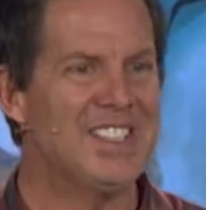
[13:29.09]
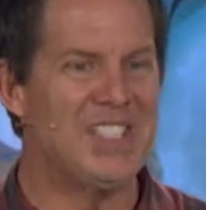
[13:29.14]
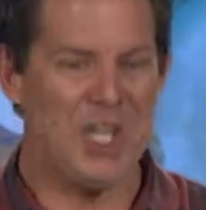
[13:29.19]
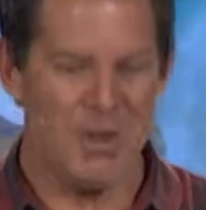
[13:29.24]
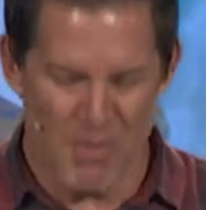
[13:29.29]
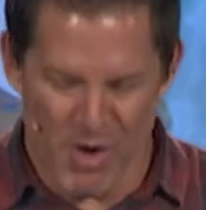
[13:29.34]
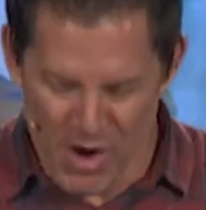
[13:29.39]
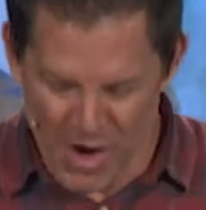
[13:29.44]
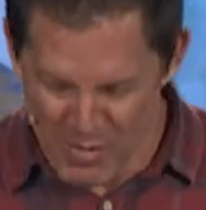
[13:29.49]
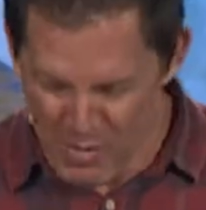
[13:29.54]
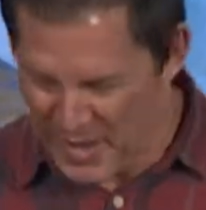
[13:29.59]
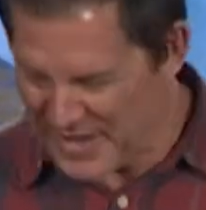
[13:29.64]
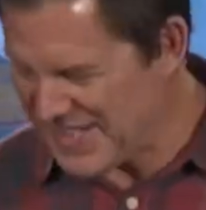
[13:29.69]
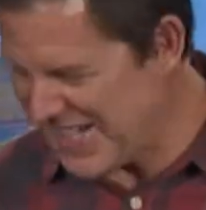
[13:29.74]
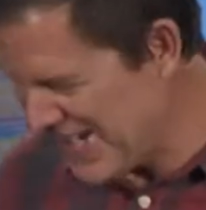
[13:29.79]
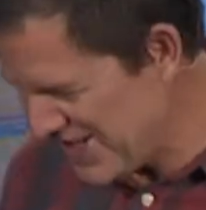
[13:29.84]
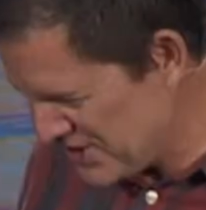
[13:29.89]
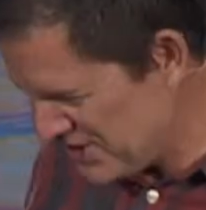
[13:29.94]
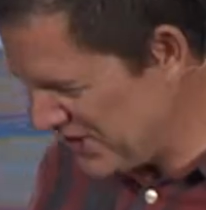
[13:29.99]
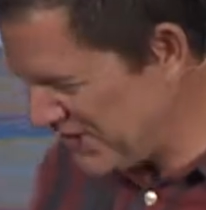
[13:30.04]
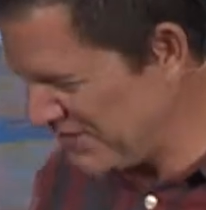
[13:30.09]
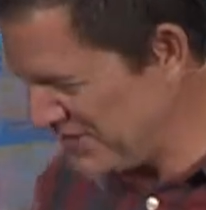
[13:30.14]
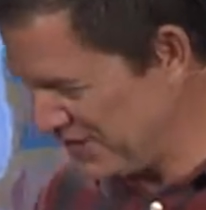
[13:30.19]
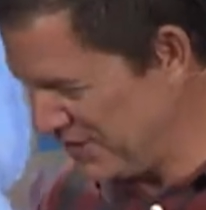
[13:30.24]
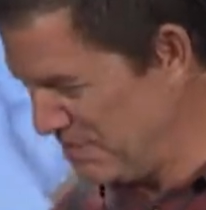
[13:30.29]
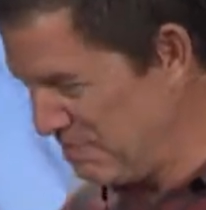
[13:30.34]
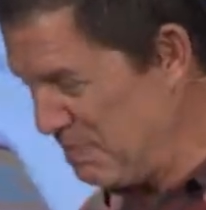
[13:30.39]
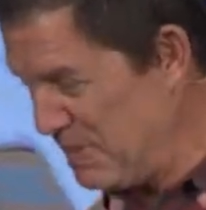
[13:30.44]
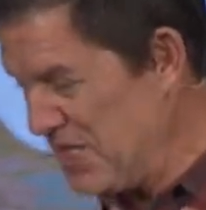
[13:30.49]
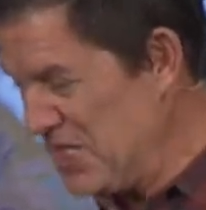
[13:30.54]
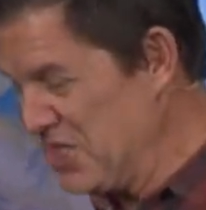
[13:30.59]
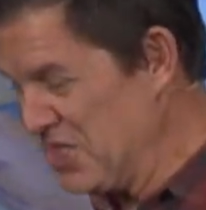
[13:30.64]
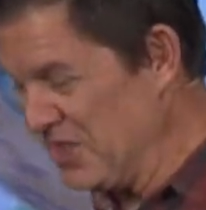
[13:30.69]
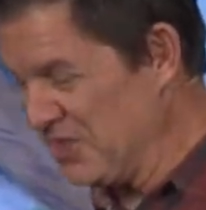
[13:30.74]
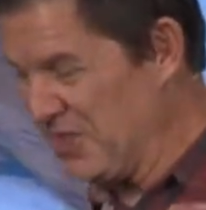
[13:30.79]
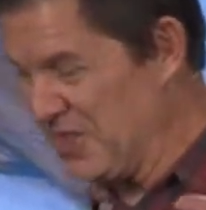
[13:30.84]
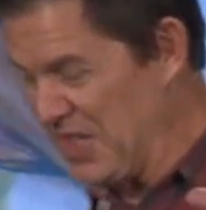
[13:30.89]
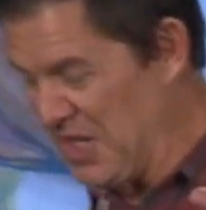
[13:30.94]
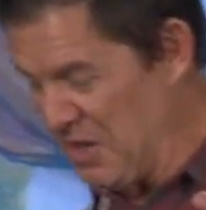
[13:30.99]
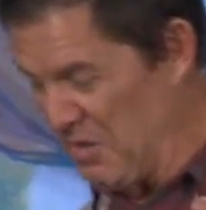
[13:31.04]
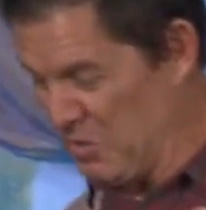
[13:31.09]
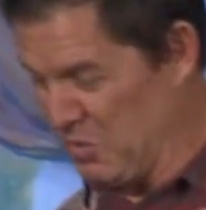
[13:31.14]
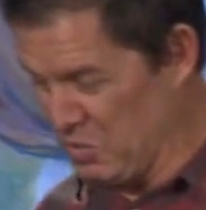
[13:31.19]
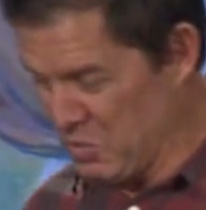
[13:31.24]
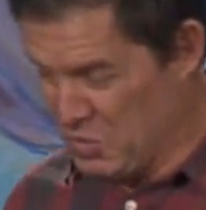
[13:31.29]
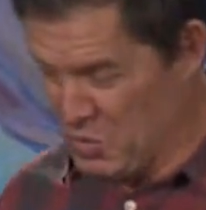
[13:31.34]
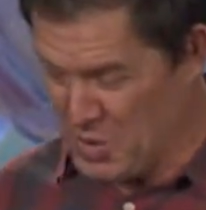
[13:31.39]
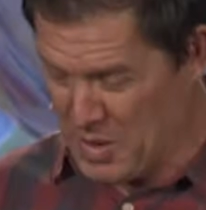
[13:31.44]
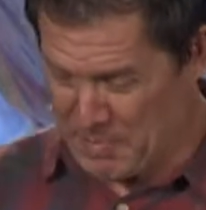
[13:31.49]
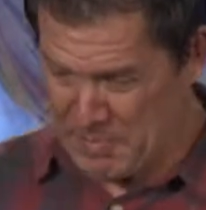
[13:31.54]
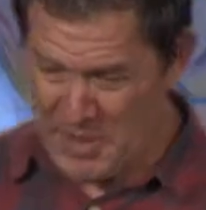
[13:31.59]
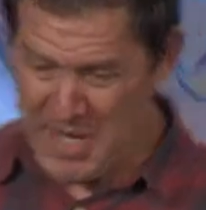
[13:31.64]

Come on, why can't Jesus be just a whoop